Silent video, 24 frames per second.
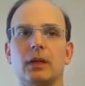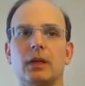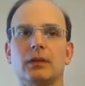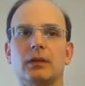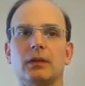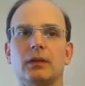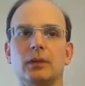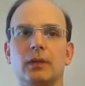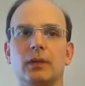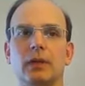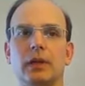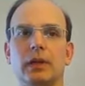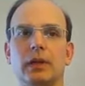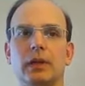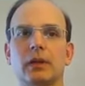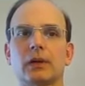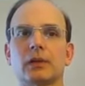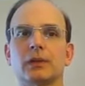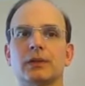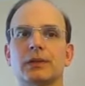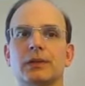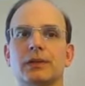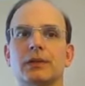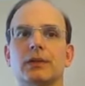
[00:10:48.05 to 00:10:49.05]
through the
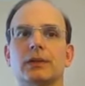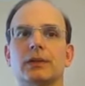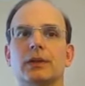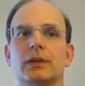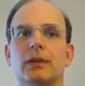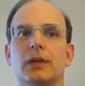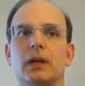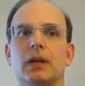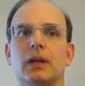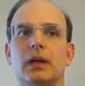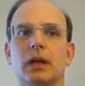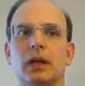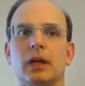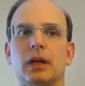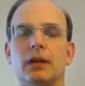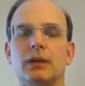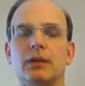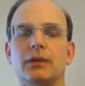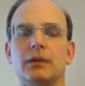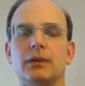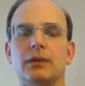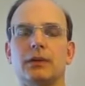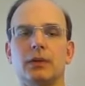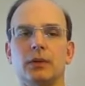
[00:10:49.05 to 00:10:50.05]
years, uh,
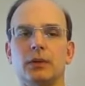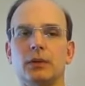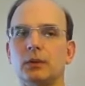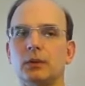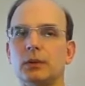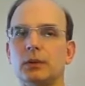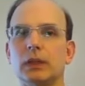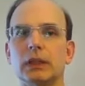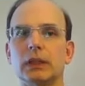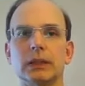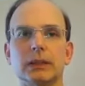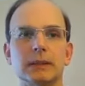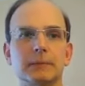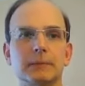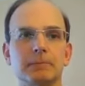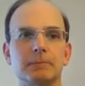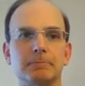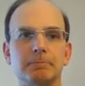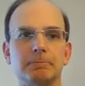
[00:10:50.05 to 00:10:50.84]
through uh,